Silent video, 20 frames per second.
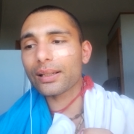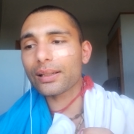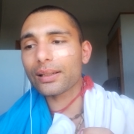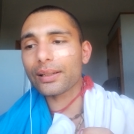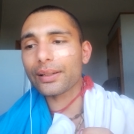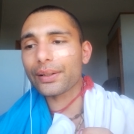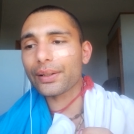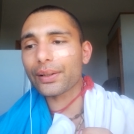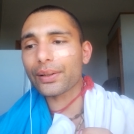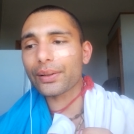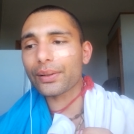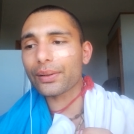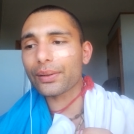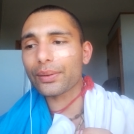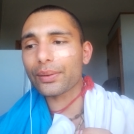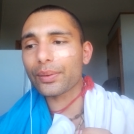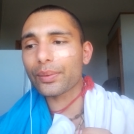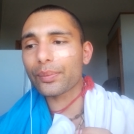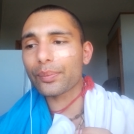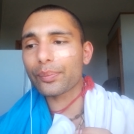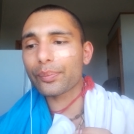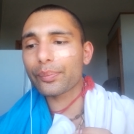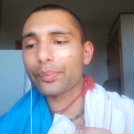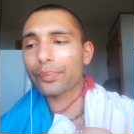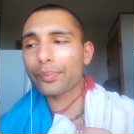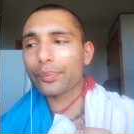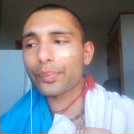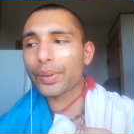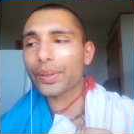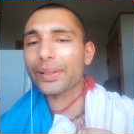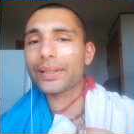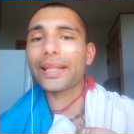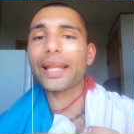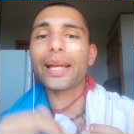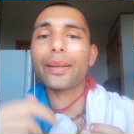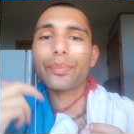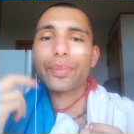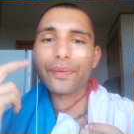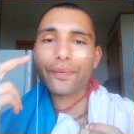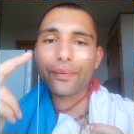you know, put
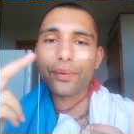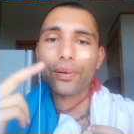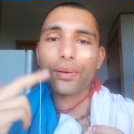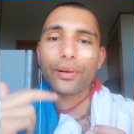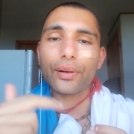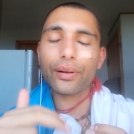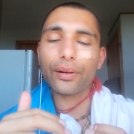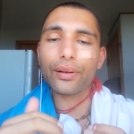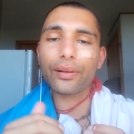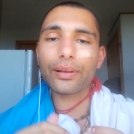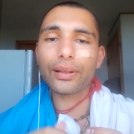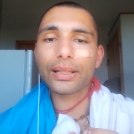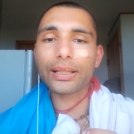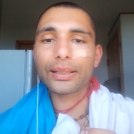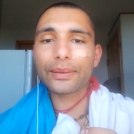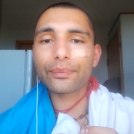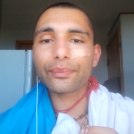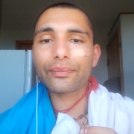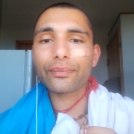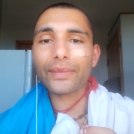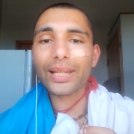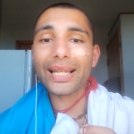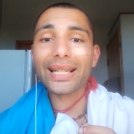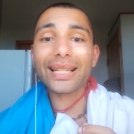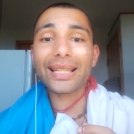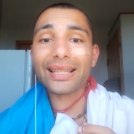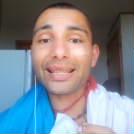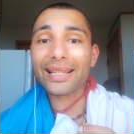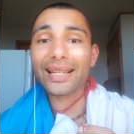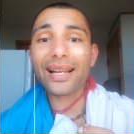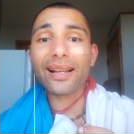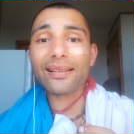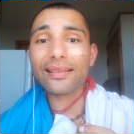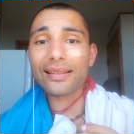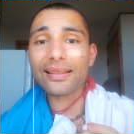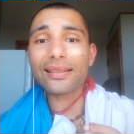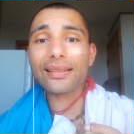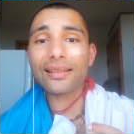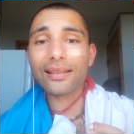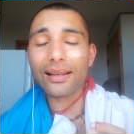that before anything
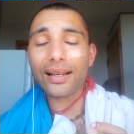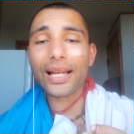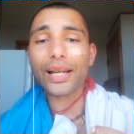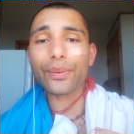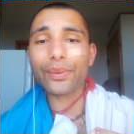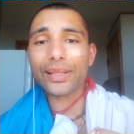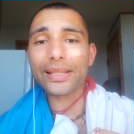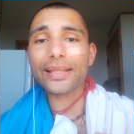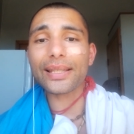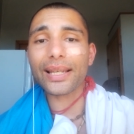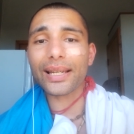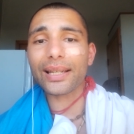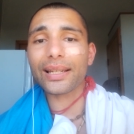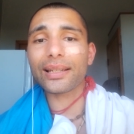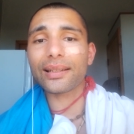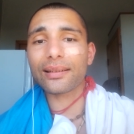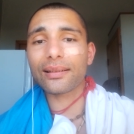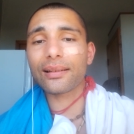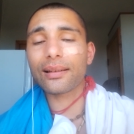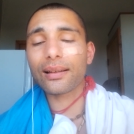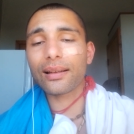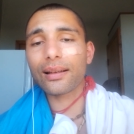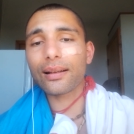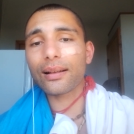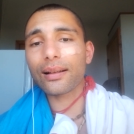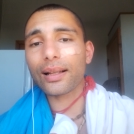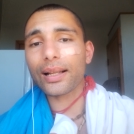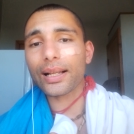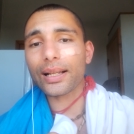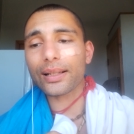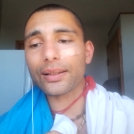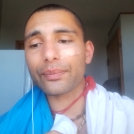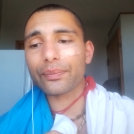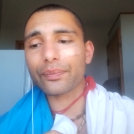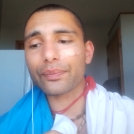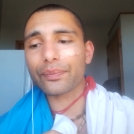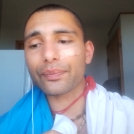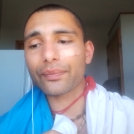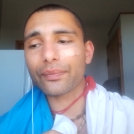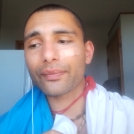else, I would say. Um,
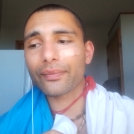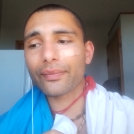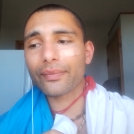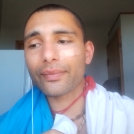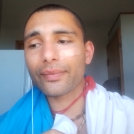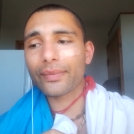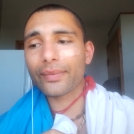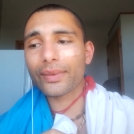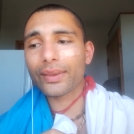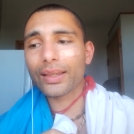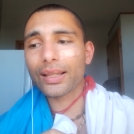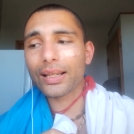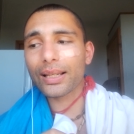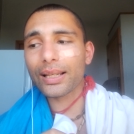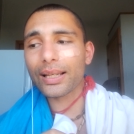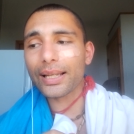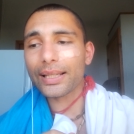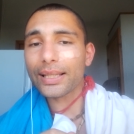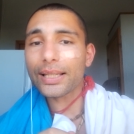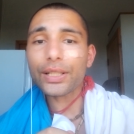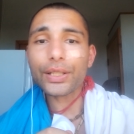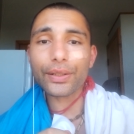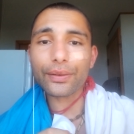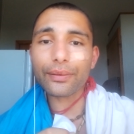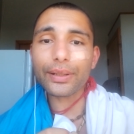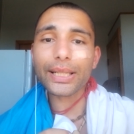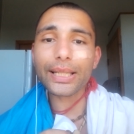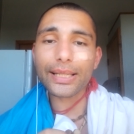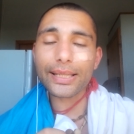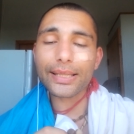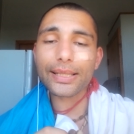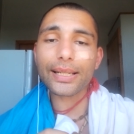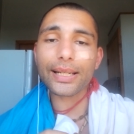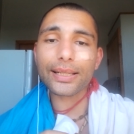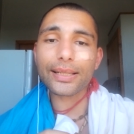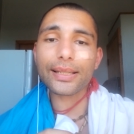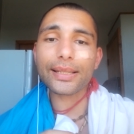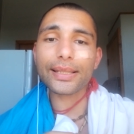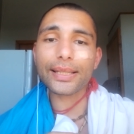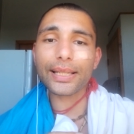and then you really start
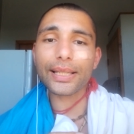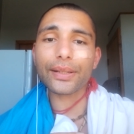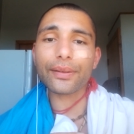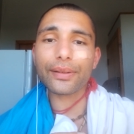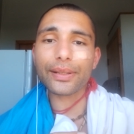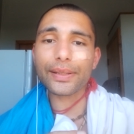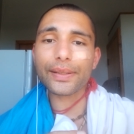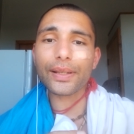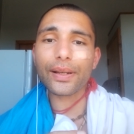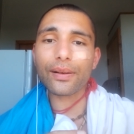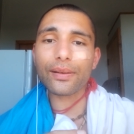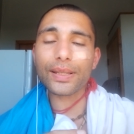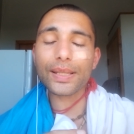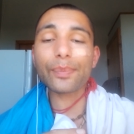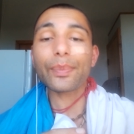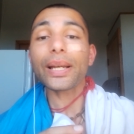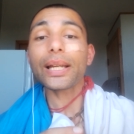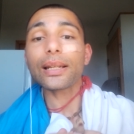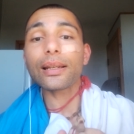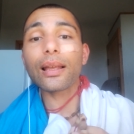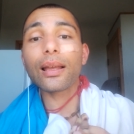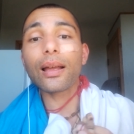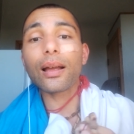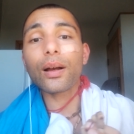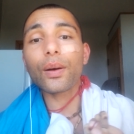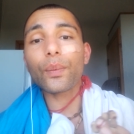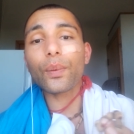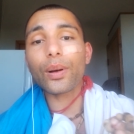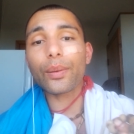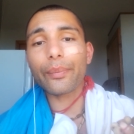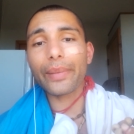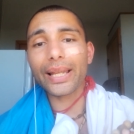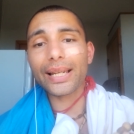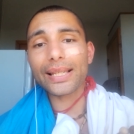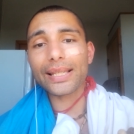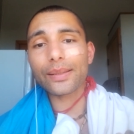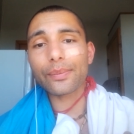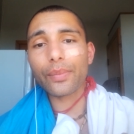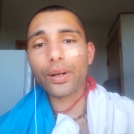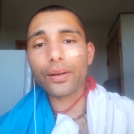to see the results. But what
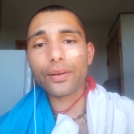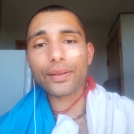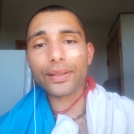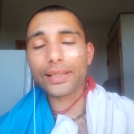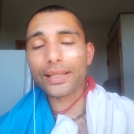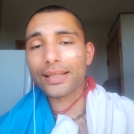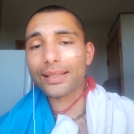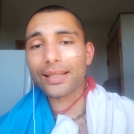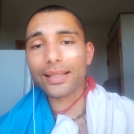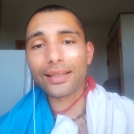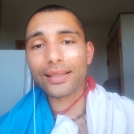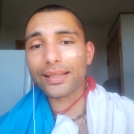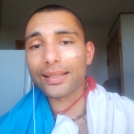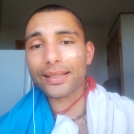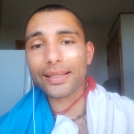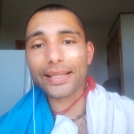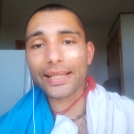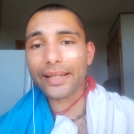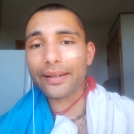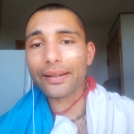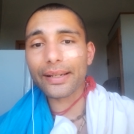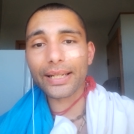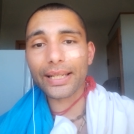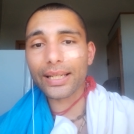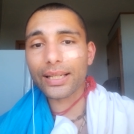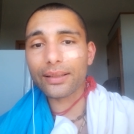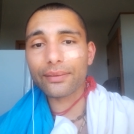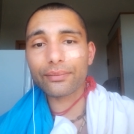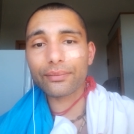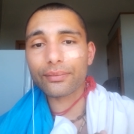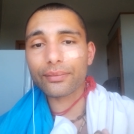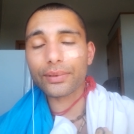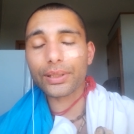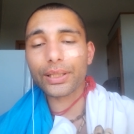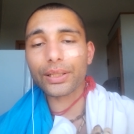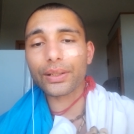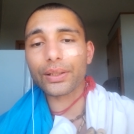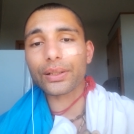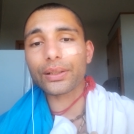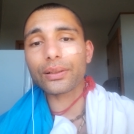matters most is the sincerity,
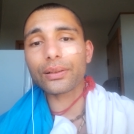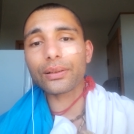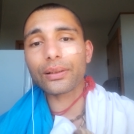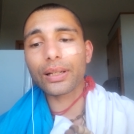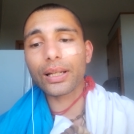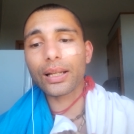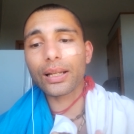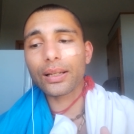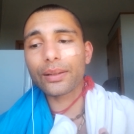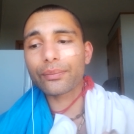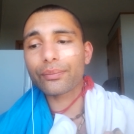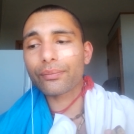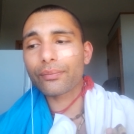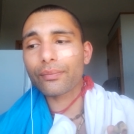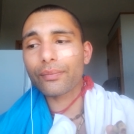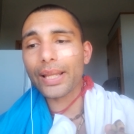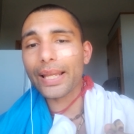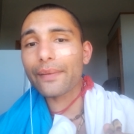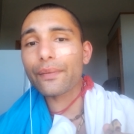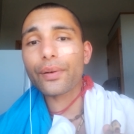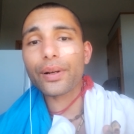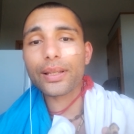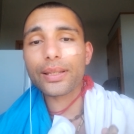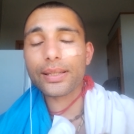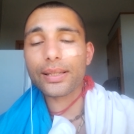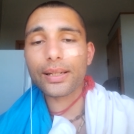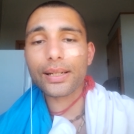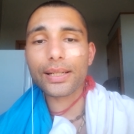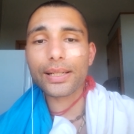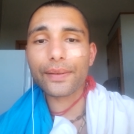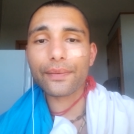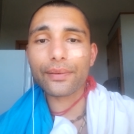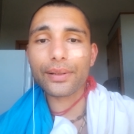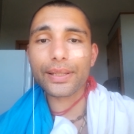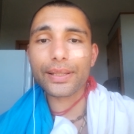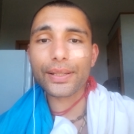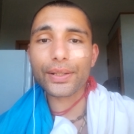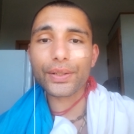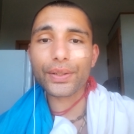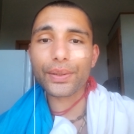you know. Everyone's in a different
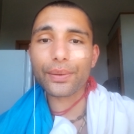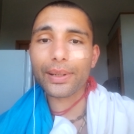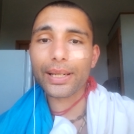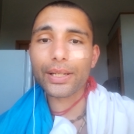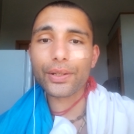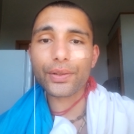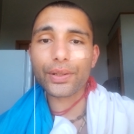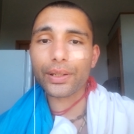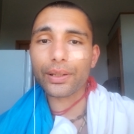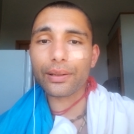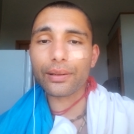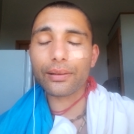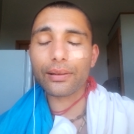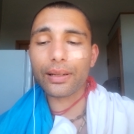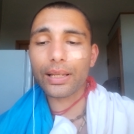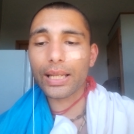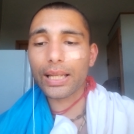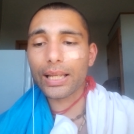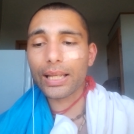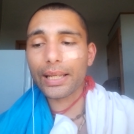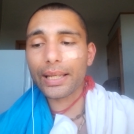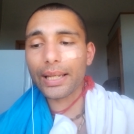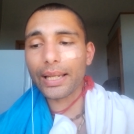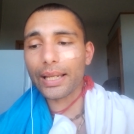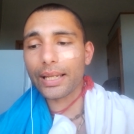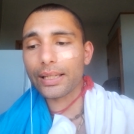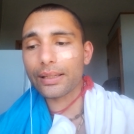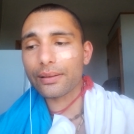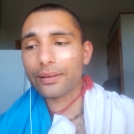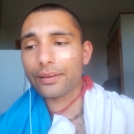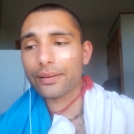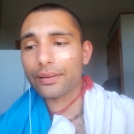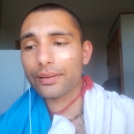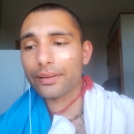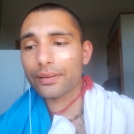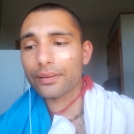situation and,